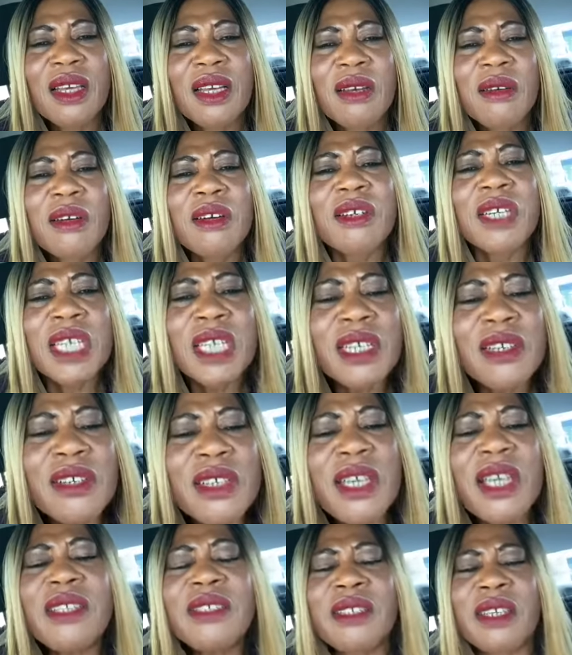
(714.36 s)

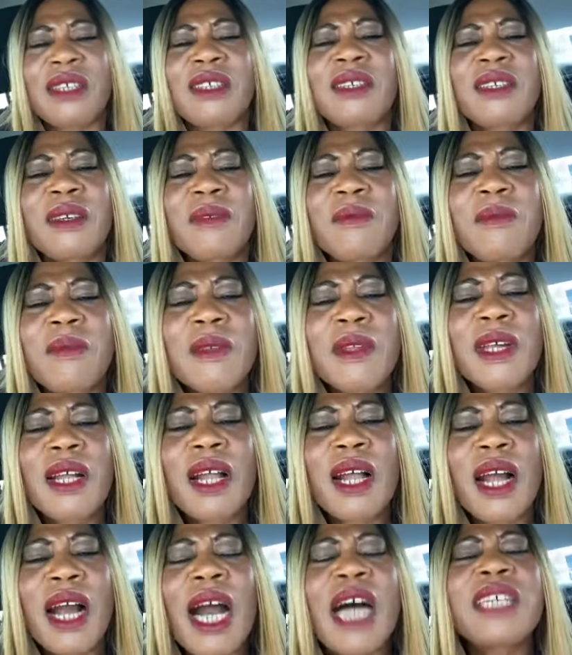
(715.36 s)
Recreated
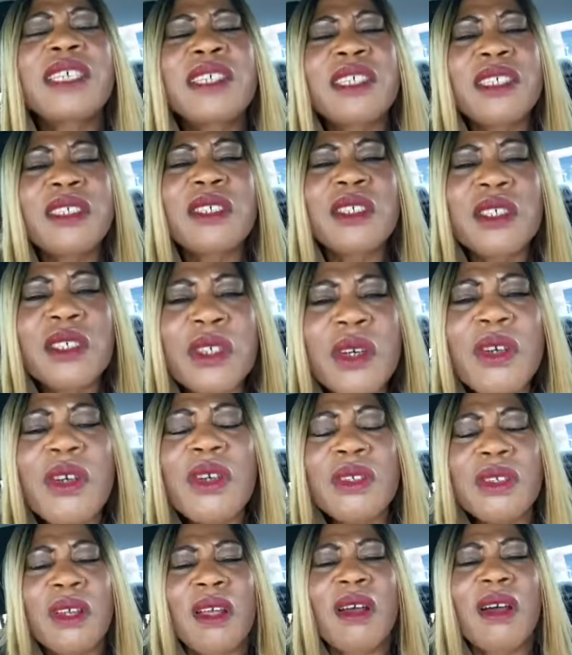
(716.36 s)
as the
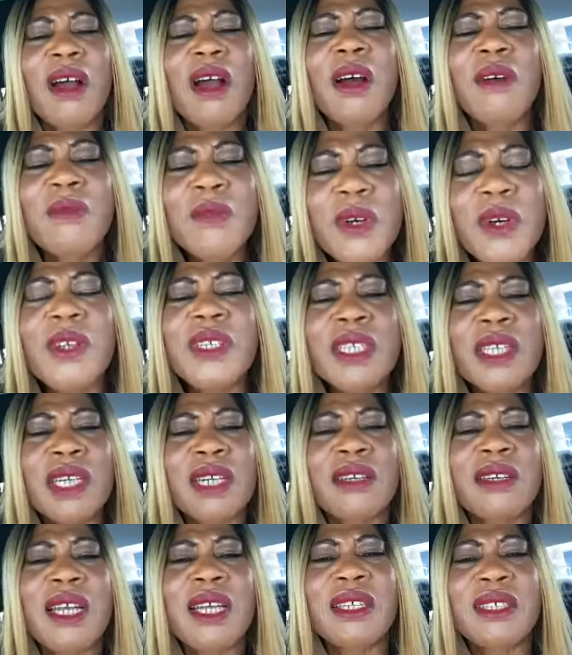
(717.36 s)
Son of God in
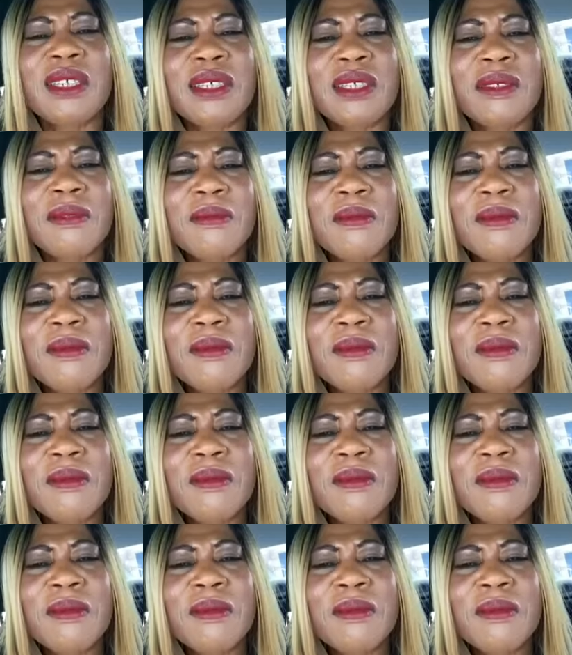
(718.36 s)
Christ.